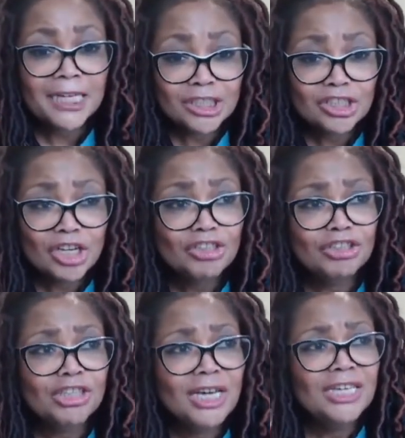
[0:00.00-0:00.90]
So
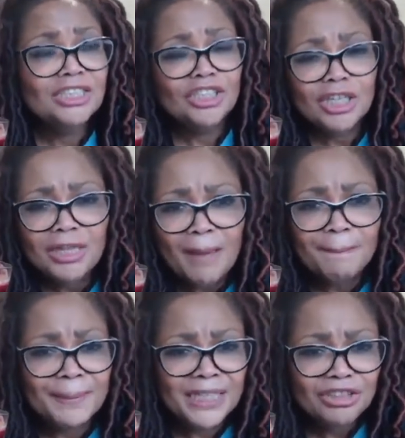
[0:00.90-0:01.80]
good. Do you know
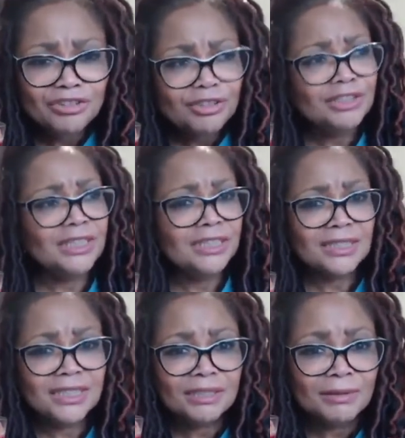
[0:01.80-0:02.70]
that beetroot
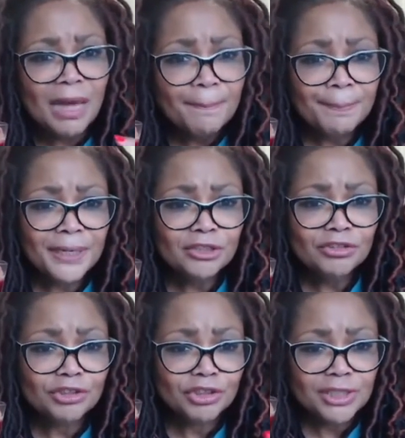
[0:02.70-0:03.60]

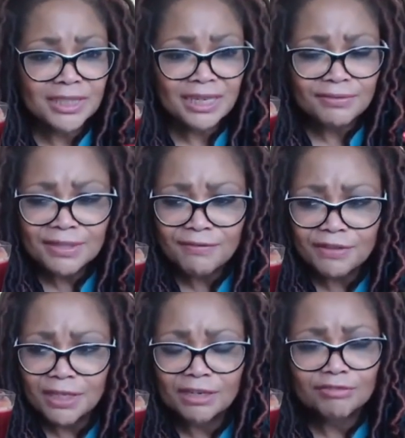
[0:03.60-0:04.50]
just gives
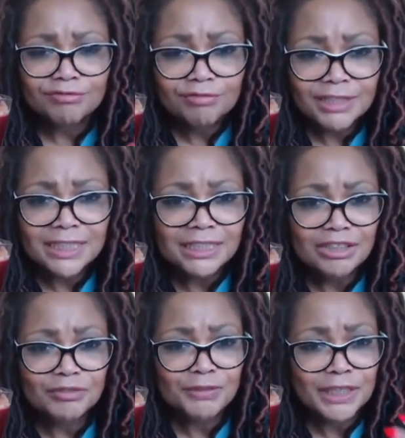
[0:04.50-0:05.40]
everything a really
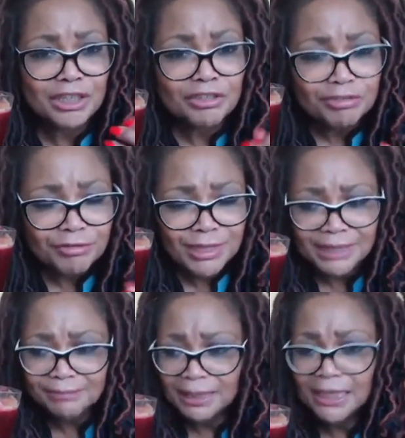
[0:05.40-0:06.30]
lovely
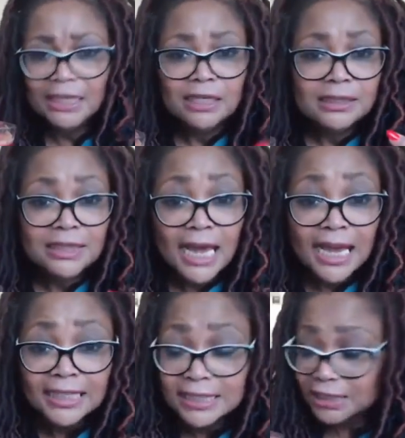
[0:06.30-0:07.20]
creamy
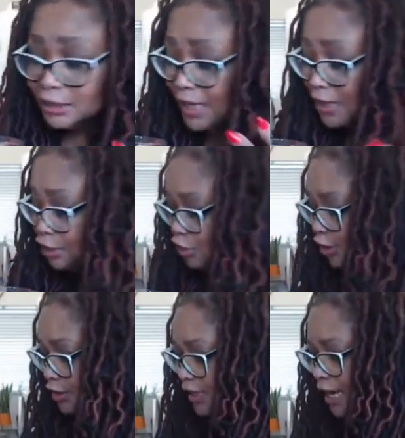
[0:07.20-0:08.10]

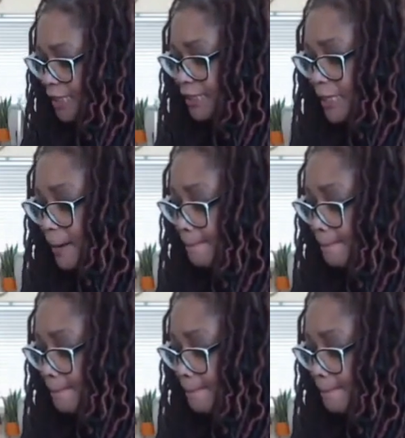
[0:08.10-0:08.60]
texture and taste.